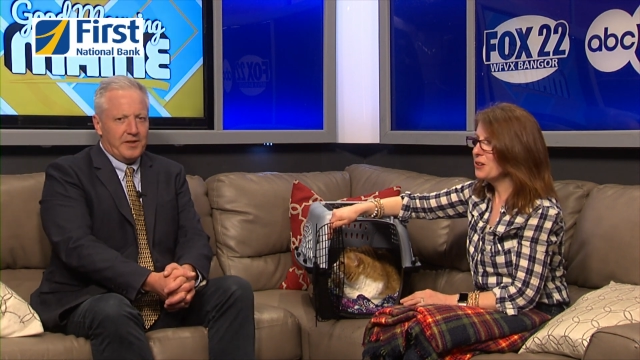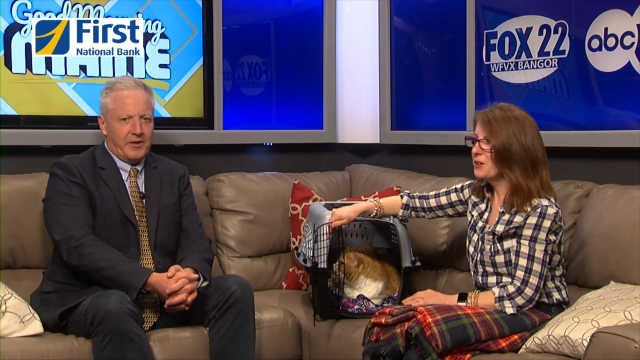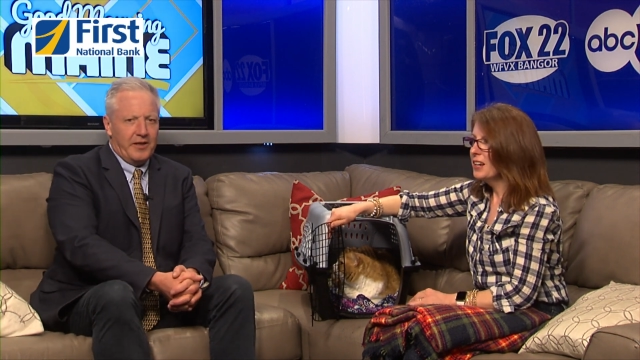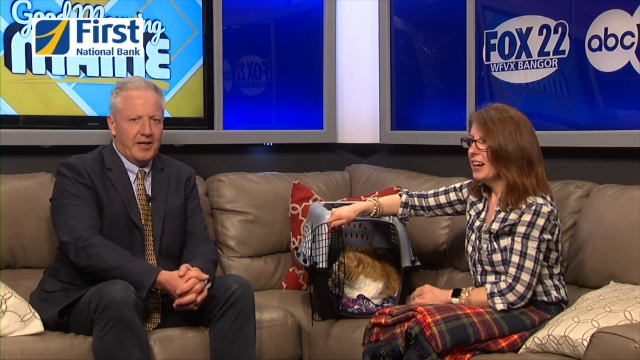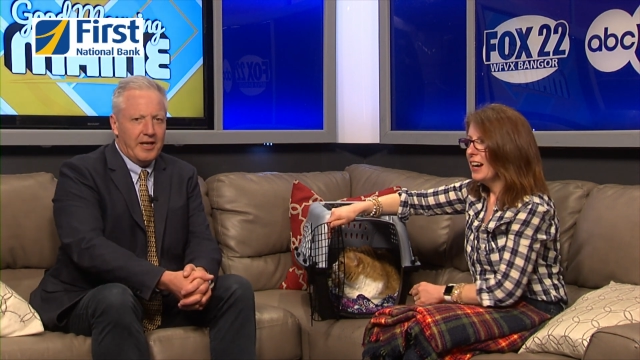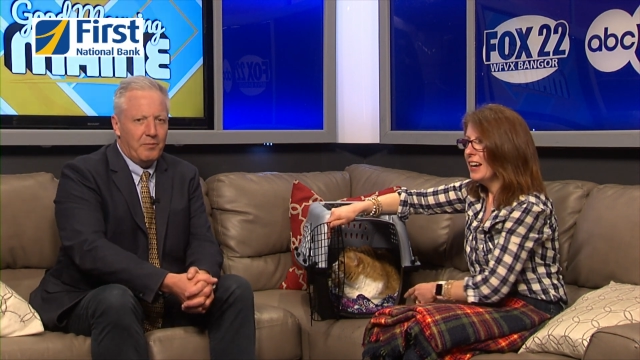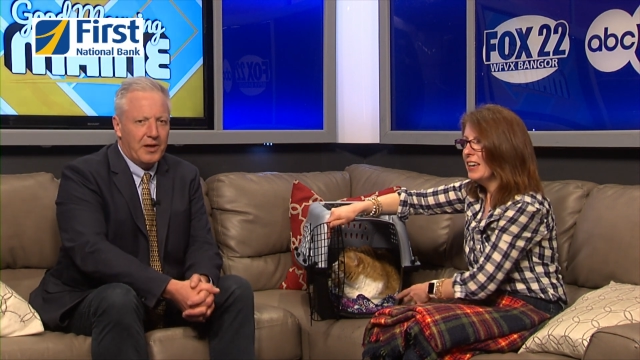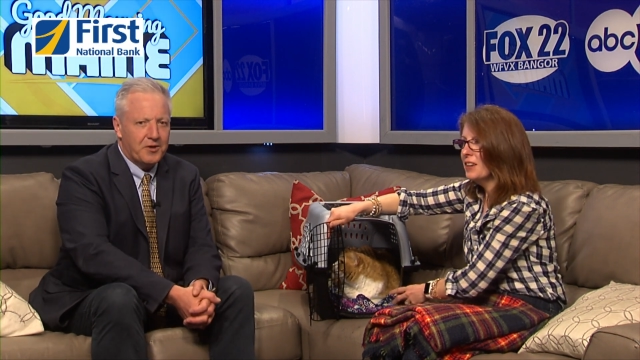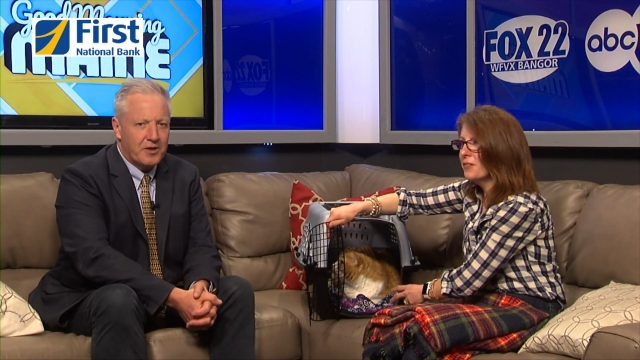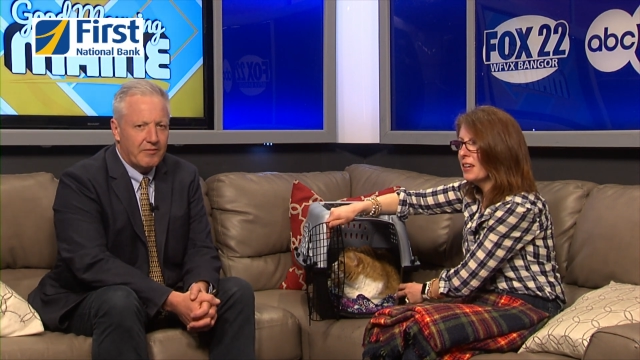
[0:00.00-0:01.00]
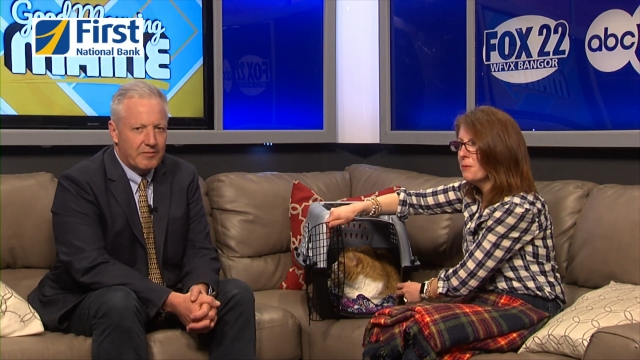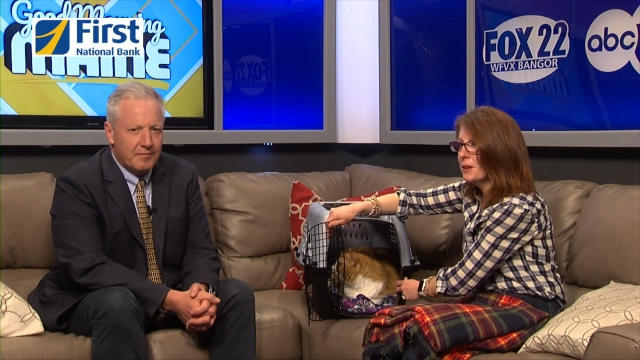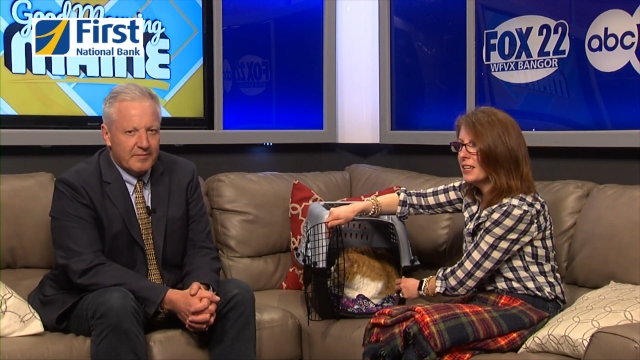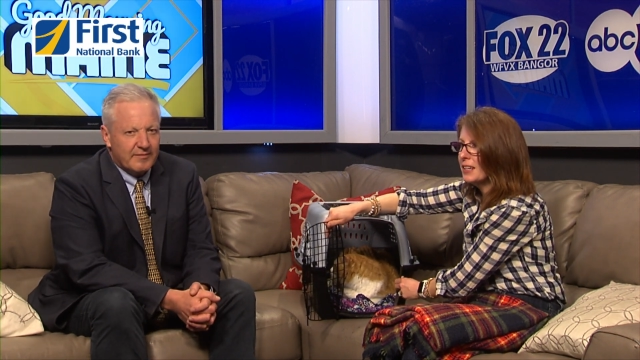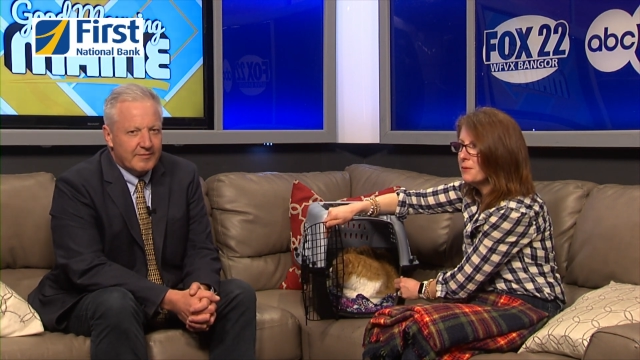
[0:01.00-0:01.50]
Speaker 1: way so you can get a picture uh, if, can him.
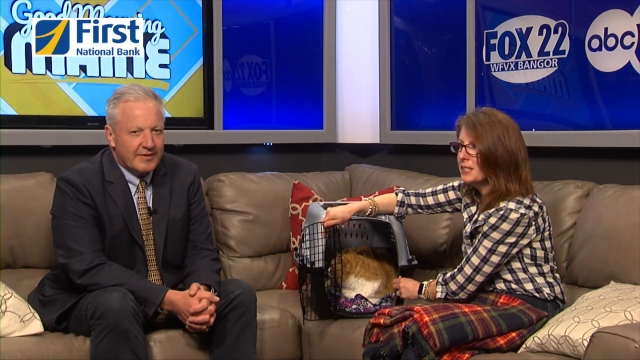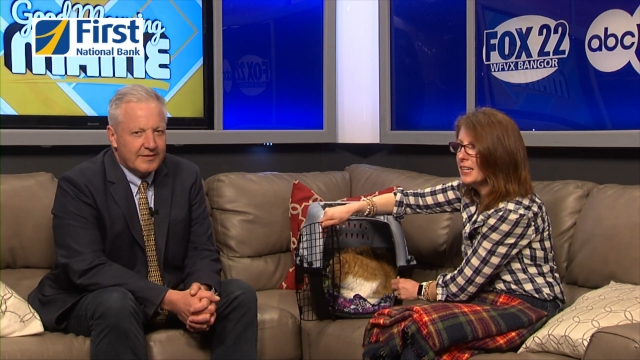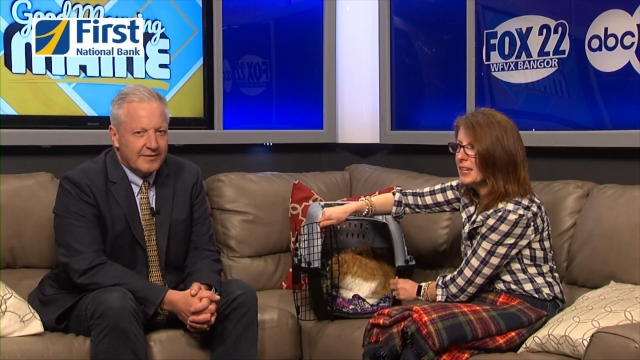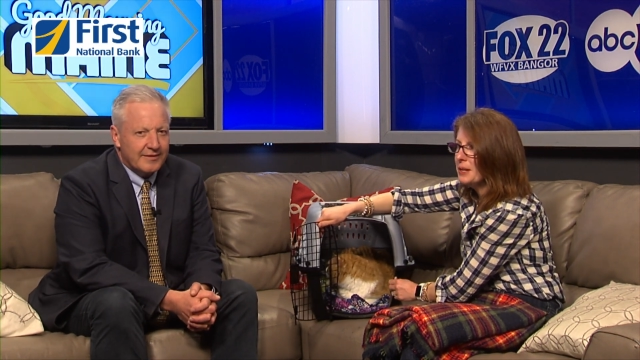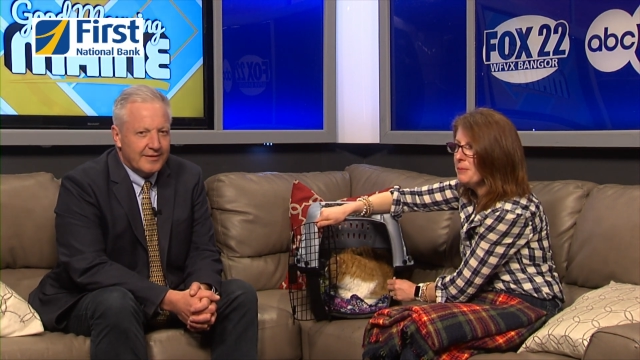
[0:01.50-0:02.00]
We, can we get him?